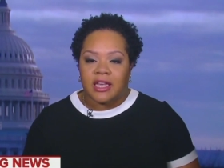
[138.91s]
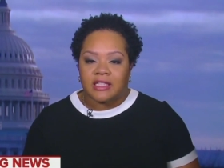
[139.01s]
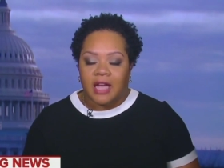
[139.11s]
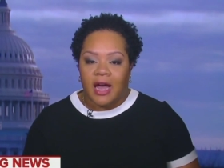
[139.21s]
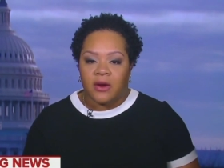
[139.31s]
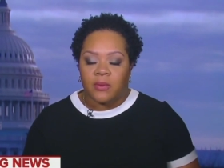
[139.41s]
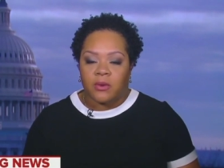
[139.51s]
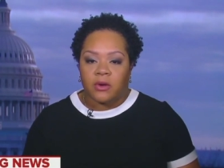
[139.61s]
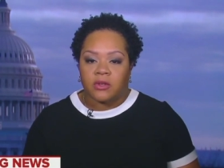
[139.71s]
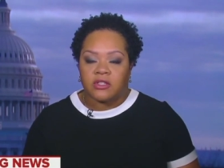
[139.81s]
the entire
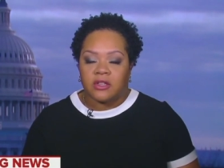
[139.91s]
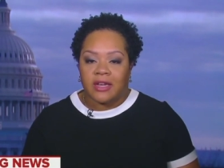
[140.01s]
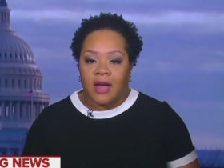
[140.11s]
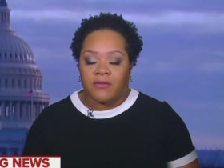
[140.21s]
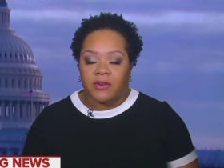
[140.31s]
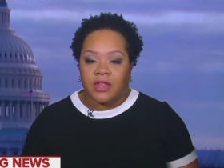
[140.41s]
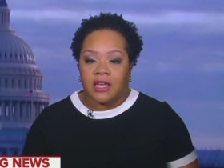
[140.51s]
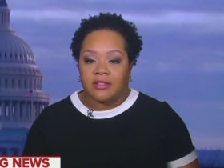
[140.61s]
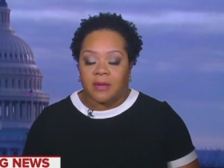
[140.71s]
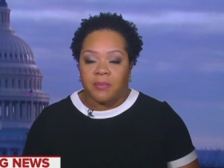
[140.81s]
world to look out for
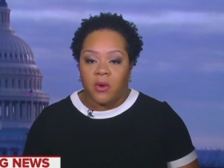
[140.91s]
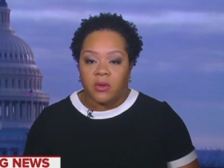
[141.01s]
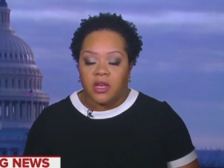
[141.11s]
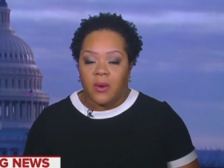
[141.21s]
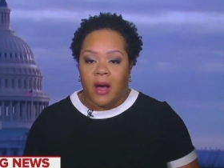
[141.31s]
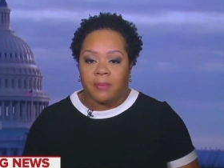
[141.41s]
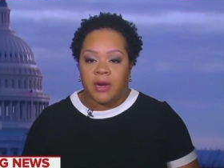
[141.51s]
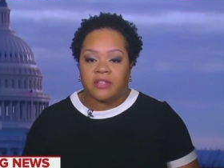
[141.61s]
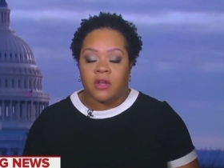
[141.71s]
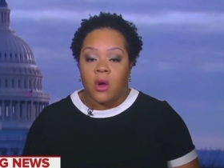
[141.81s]
things like polio
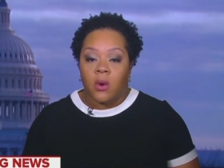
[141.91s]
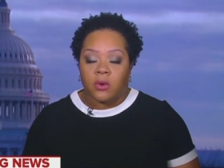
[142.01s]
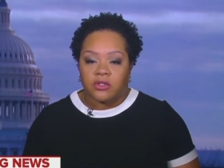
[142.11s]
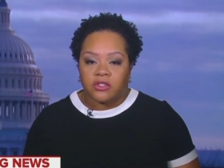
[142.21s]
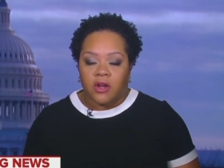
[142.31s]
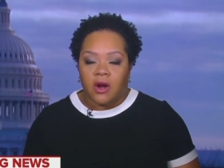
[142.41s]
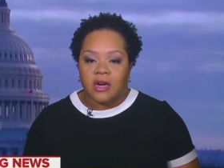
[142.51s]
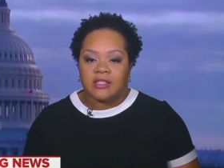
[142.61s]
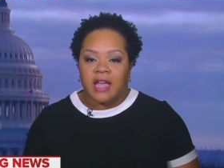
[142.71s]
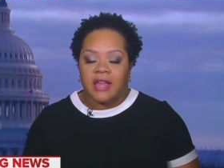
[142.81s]
outbreaks or
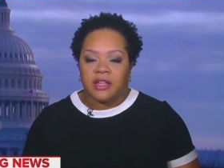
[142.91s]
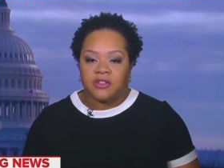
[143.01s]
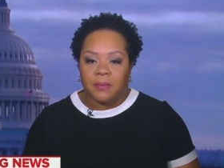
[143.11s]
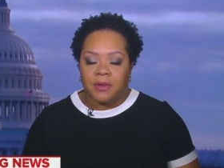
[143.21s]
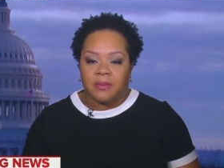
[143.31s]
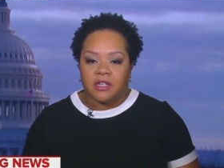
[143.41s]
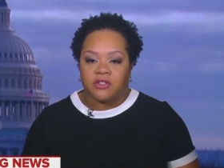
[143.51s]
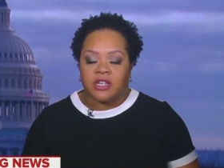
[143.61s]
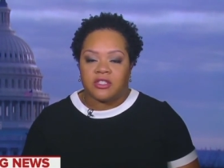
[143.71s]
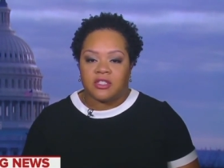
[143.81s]
SARS. And the Trump
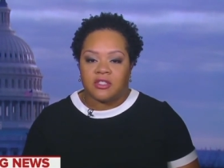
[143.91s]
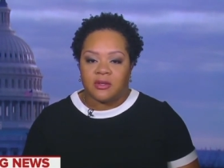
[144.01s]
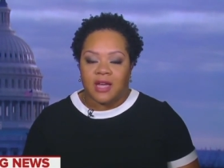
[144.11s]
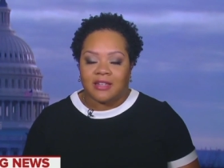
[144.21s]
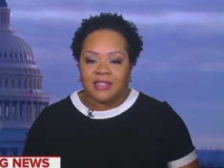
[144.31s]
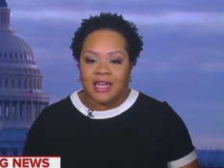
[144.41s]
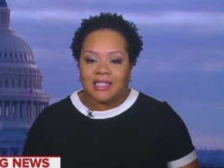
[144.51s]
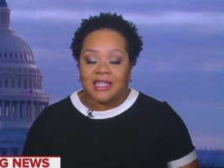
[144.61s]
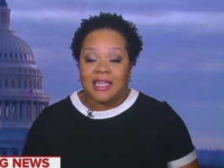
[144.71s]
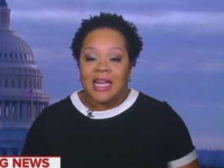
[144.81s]
administration in
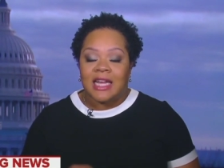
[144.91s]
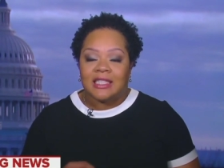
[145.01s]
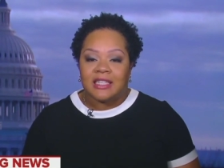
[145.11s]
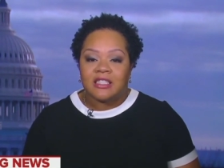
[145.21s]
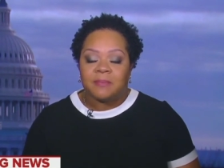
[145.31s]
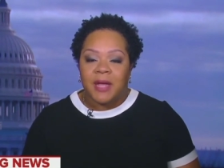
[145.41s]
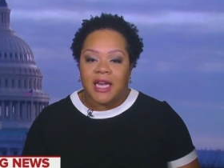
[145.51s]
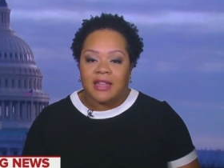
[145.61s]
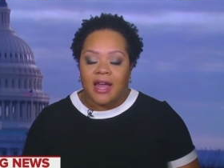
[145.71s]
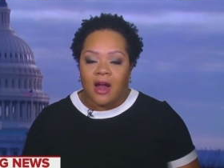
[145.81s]
2018
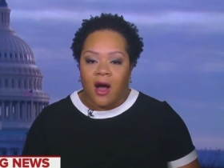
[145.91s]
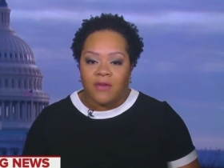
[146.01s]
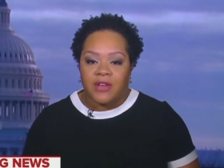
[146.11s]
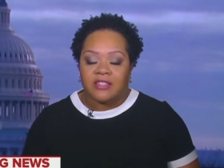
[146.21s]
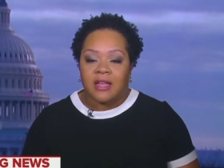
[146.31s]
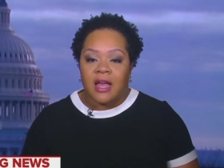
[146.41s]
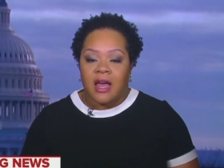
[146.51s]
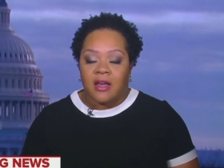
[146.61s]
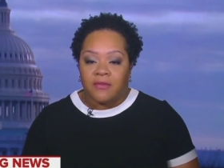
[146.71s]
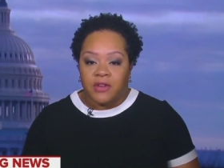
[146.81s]
disbanded that office.
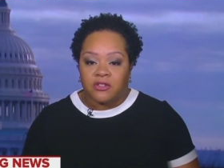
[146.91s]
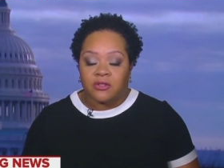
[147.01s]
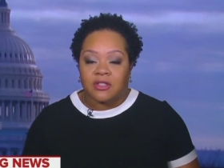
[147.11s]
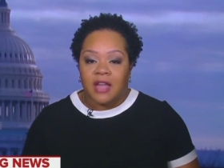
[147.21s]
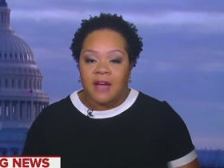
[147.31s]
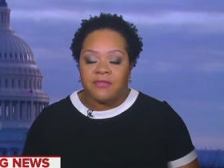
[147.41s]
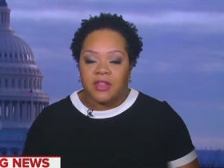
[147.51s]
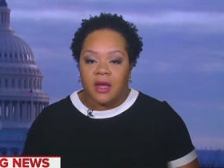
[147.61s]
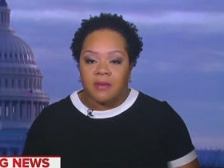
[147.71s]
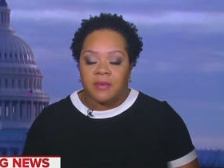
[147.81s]
Uh, officials left
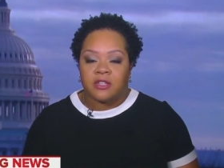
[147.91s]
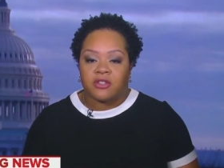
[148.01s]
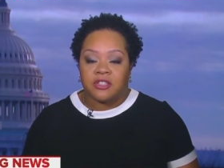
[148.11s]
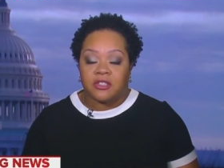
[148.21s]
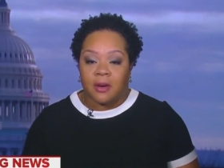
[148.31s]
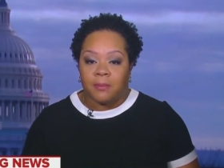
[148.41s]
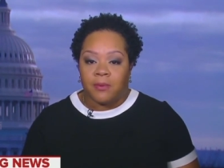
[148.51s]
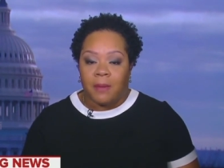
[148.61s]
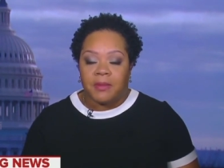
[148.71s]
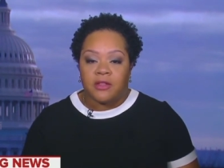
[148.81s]
the administration
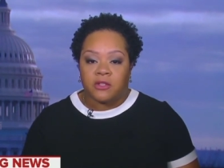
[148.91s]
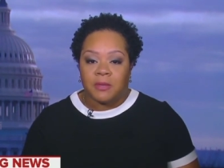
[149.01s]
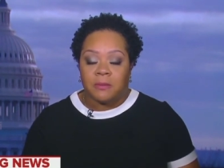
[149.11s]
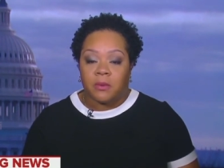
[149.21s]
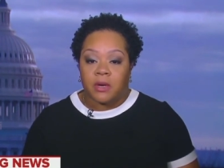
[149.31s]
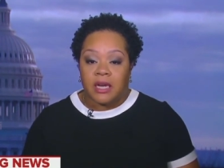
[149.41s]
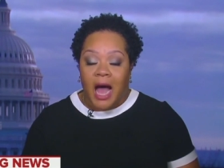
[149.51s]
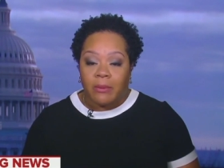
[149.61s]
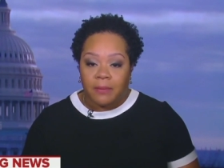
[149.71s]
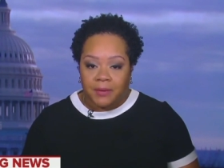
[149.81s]
abruptly. Those people were
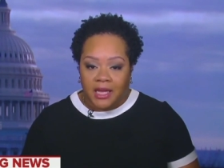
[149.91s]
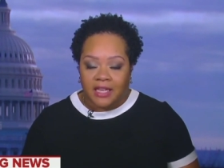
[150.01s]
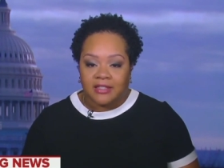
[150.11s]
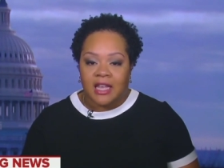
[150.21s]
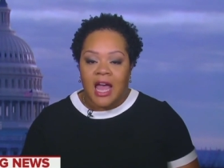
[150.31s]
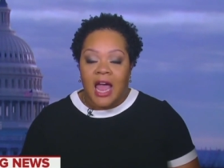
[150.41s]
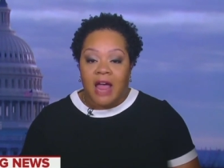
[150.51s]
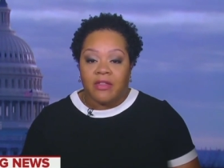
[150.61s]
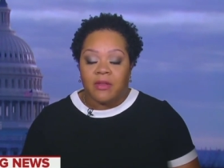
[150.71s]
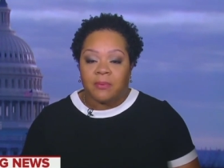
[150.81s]
not replaced.
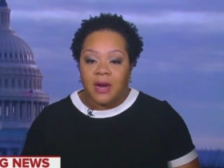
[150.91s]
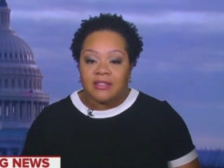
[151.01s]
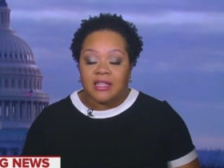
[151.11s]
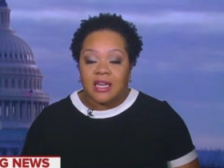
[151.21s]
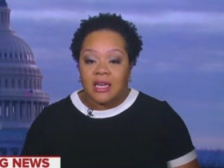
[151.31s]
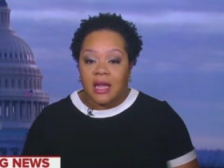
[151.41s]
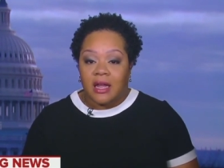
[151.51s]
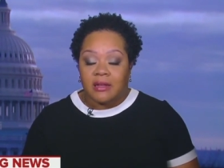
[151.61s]
And then the president